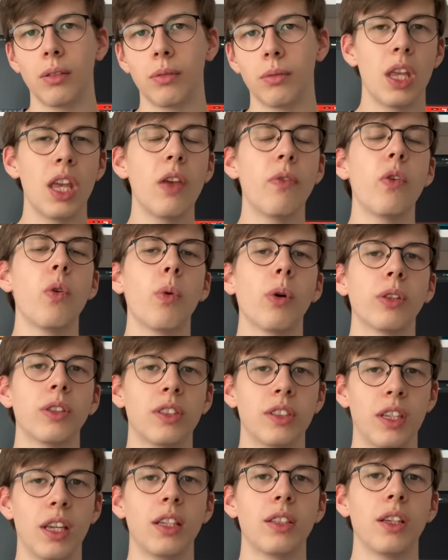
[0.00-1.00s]
If you want
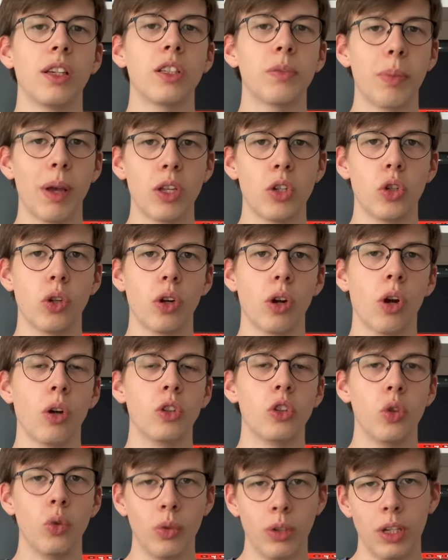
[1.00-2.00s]
6 expansion
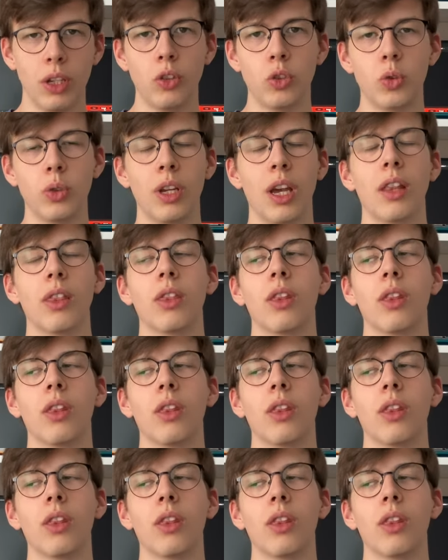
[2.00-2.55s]
cards, you need to get